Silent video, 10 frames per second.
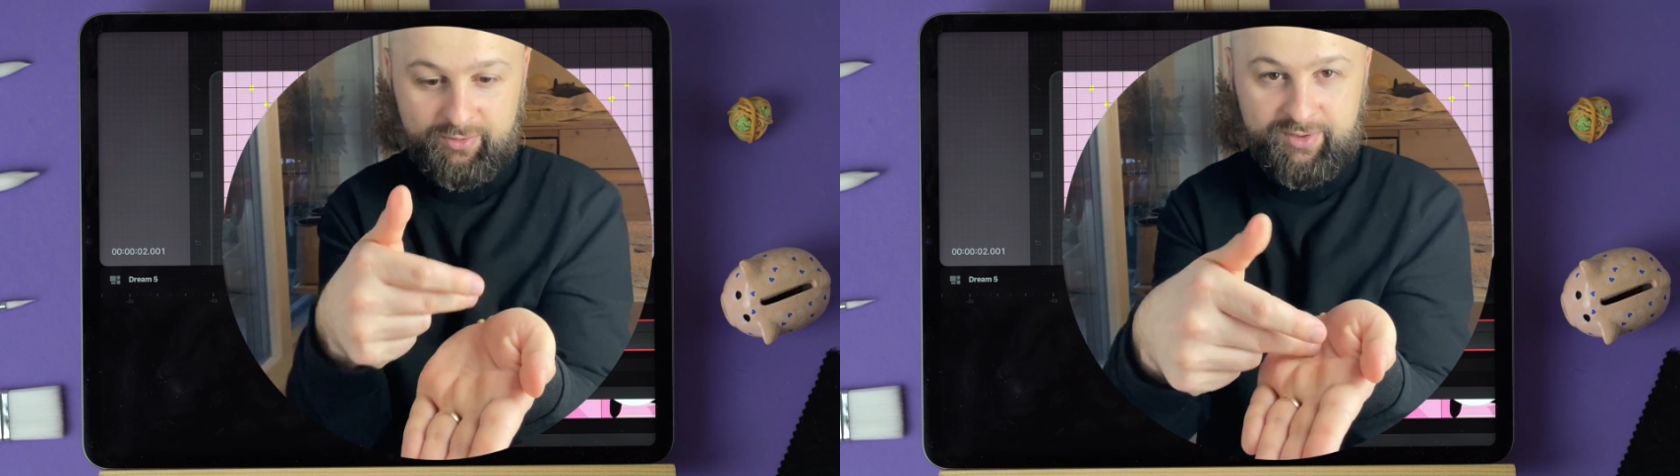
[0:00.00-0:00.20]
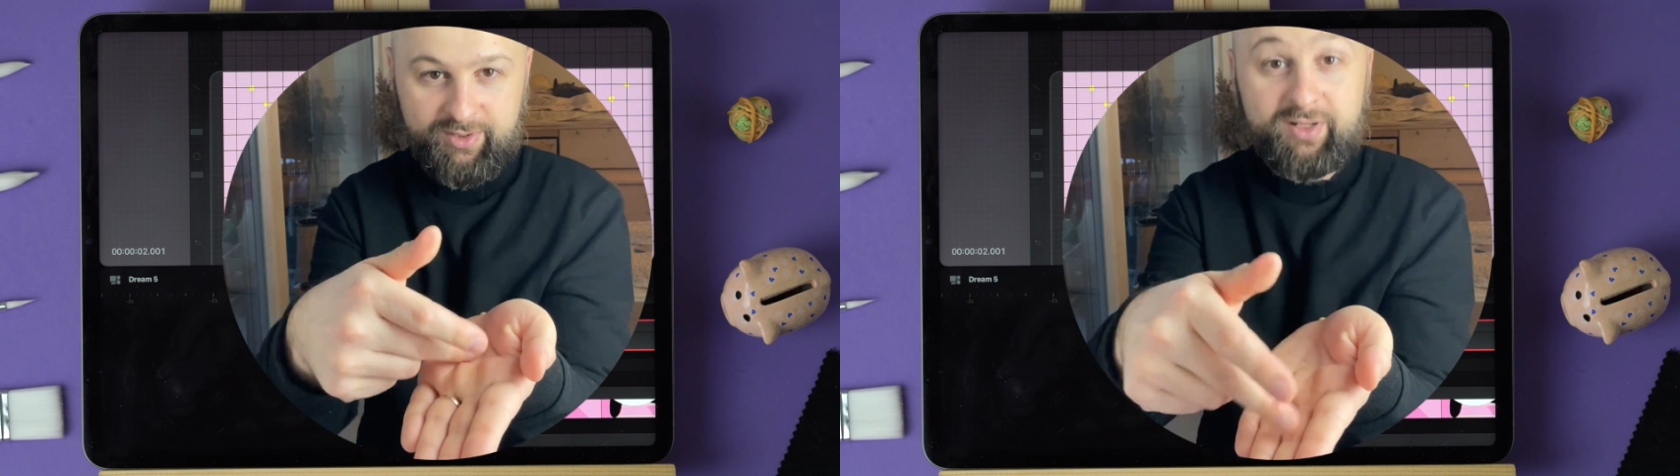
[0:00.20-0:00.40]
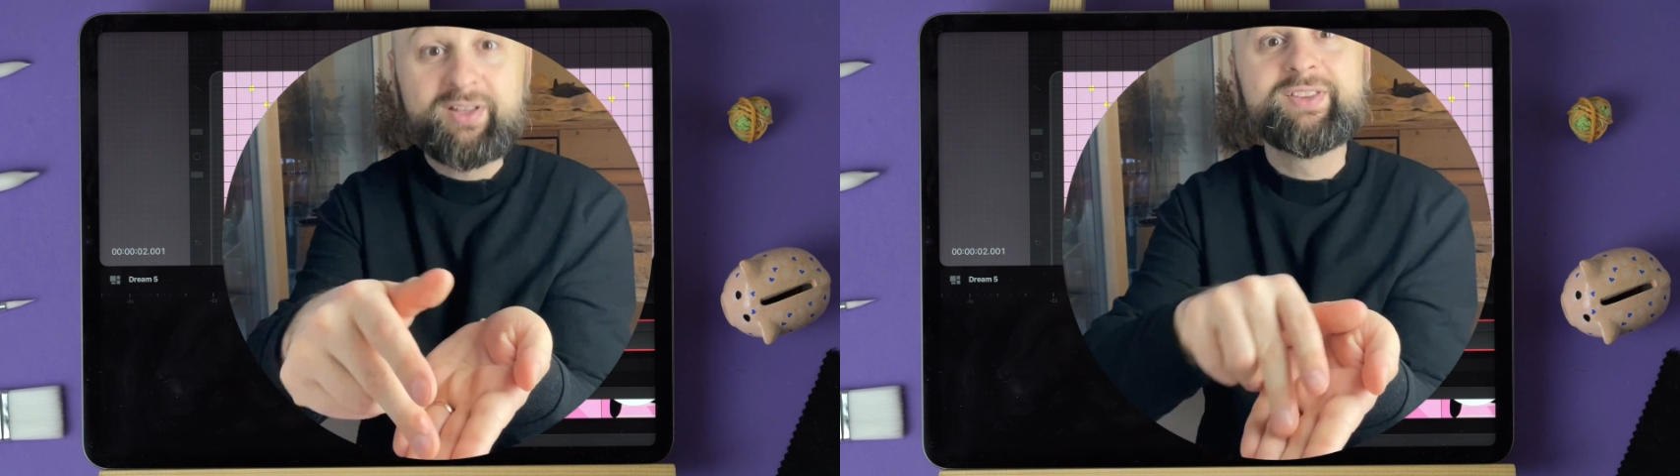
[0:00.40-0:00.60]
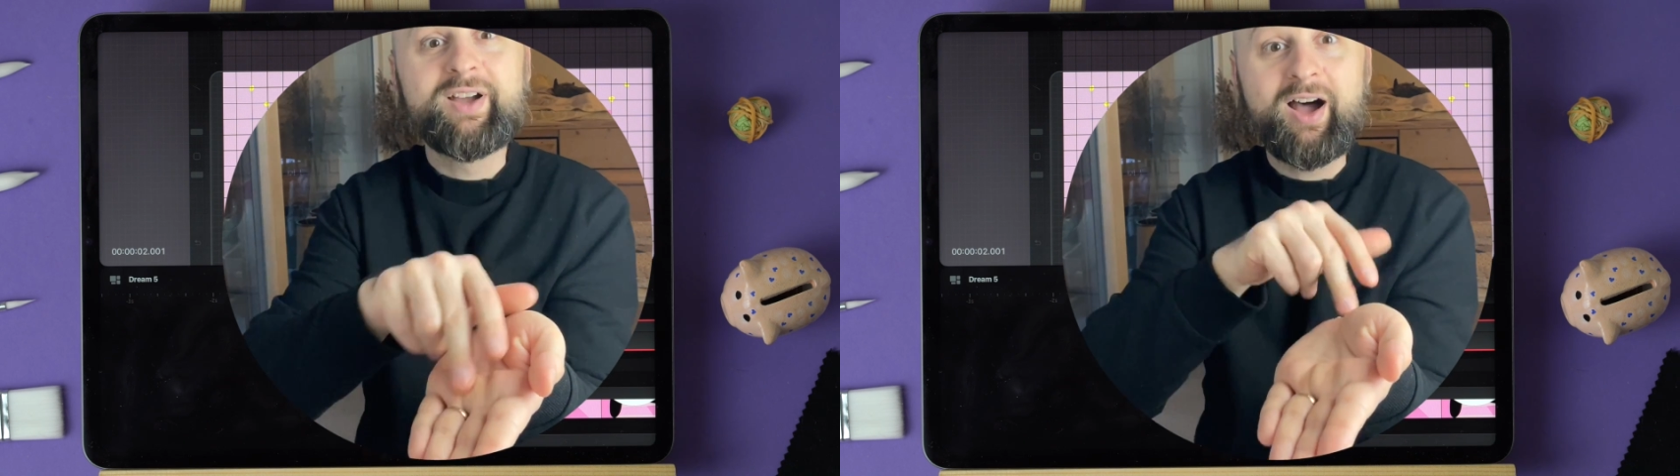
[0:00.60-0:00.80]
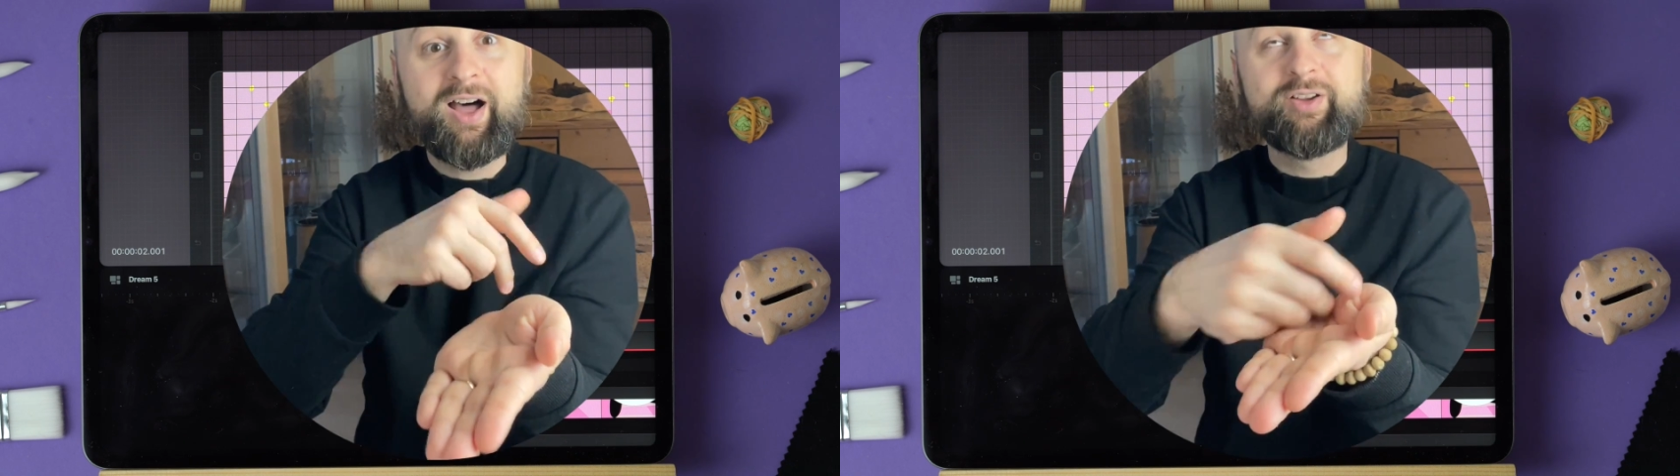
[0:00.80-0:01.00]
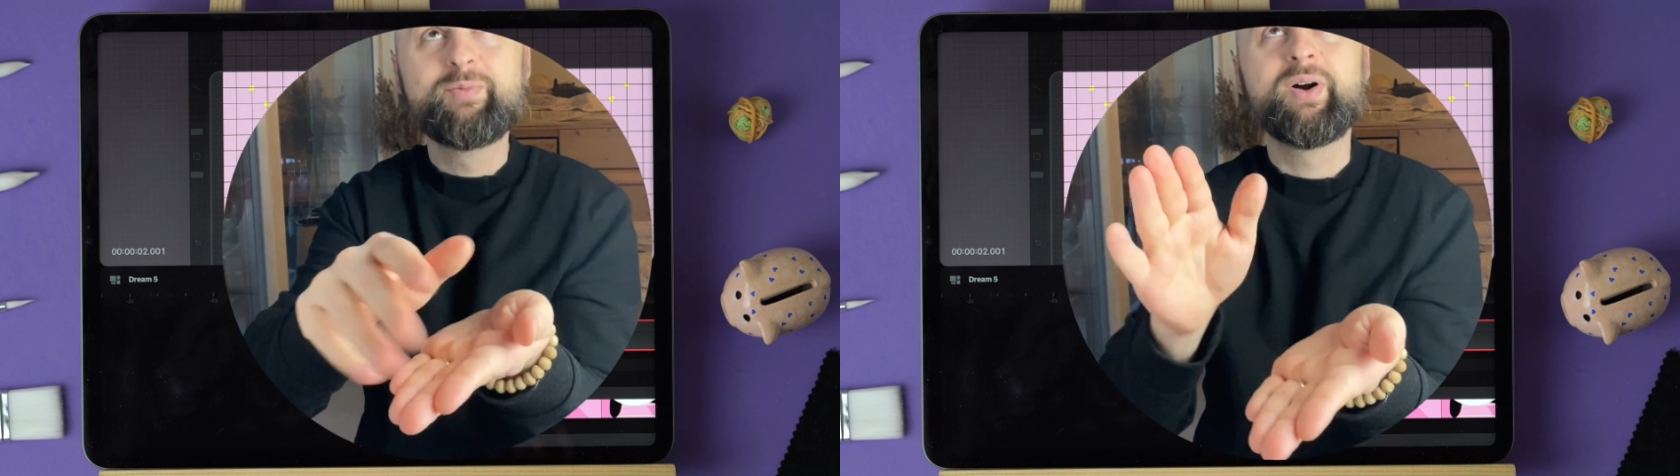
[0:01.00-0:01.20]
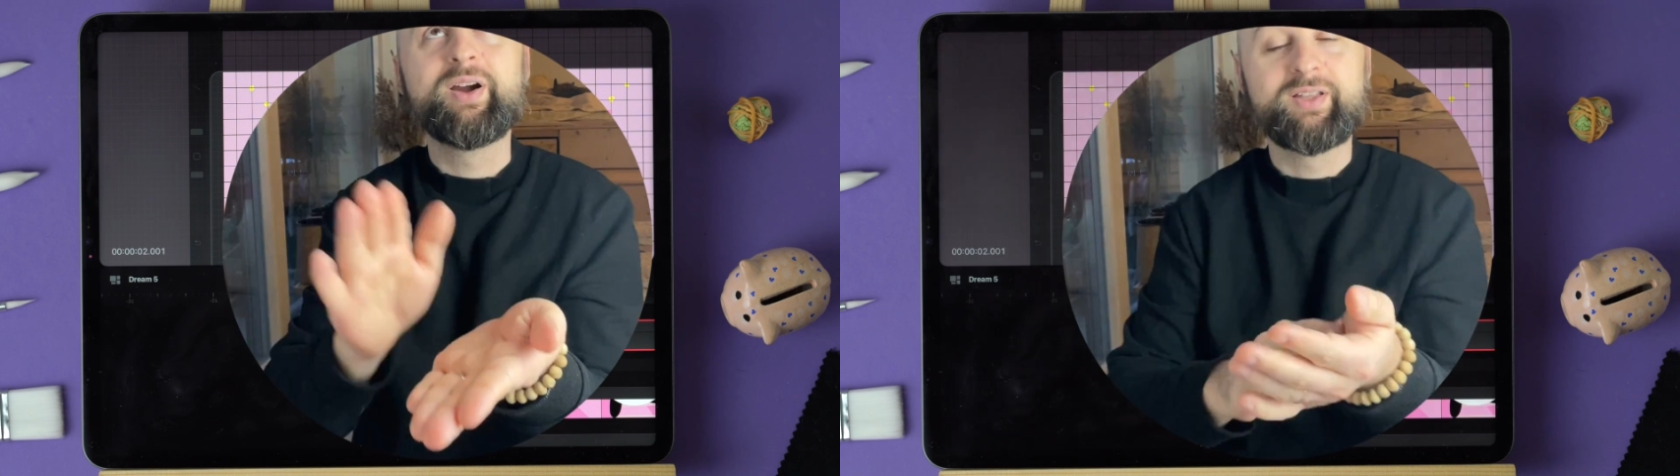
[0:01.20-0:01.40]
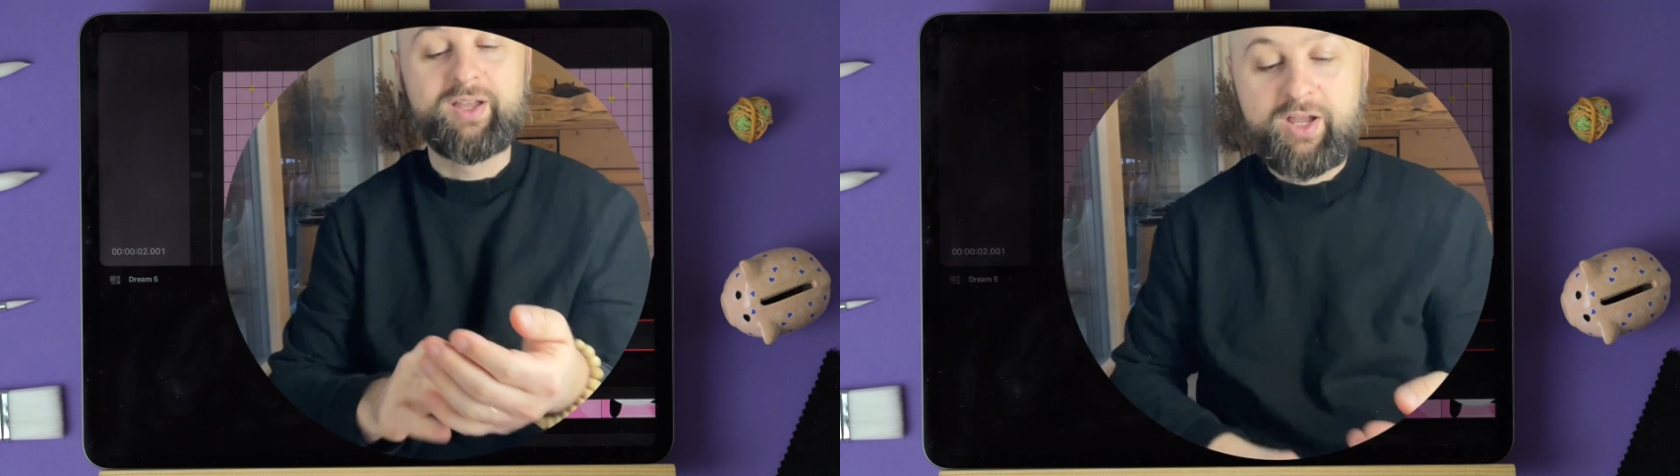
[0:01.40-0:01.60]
see the other part.